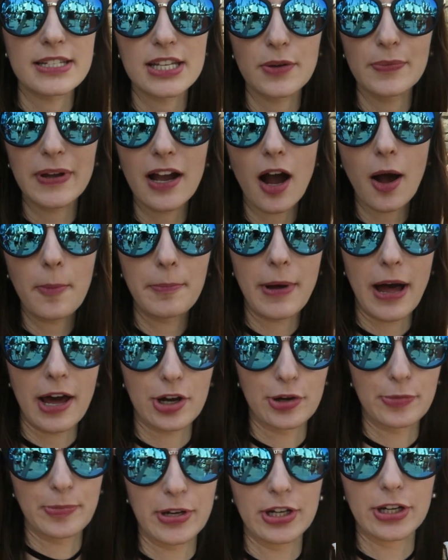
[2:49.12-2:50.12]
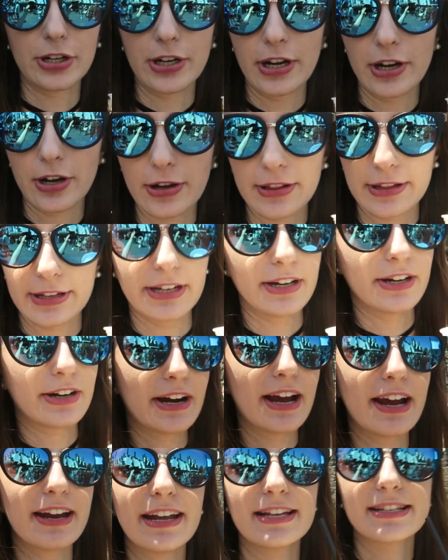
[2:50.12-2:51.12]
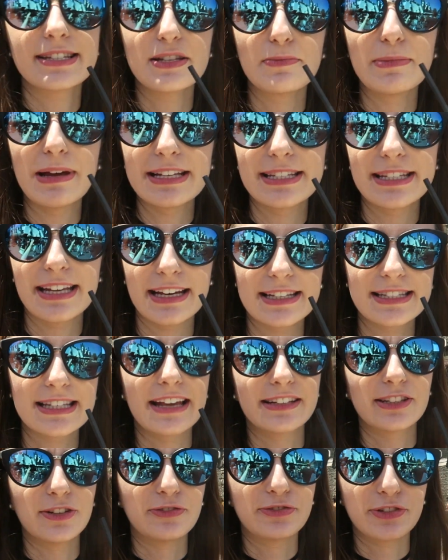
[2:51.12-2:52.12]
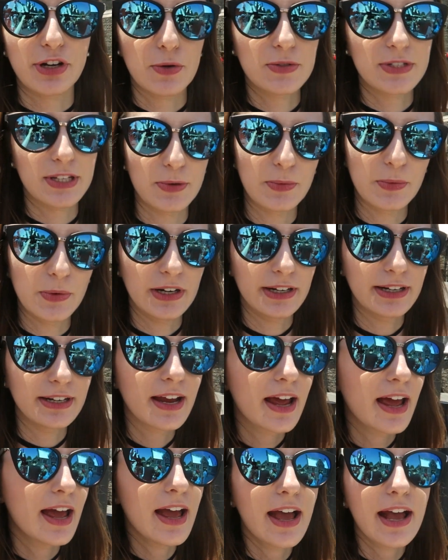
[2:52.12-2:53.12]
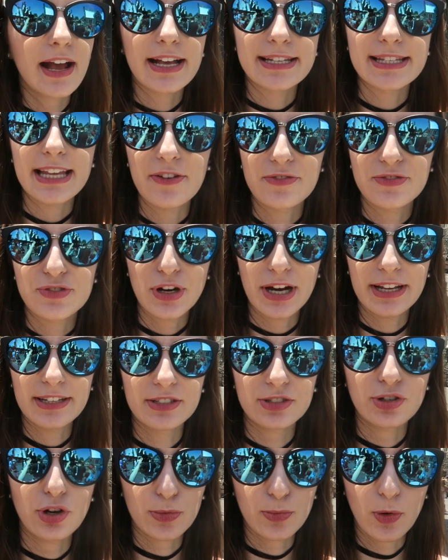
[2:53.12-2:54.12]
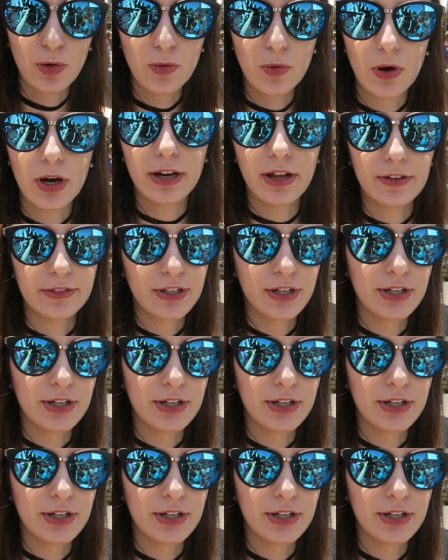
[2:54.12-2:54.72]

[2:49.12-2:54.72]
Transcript: so we got butterbeer earlier, and it's amazing. It's like the frozen one. I guess I've tried the normal one at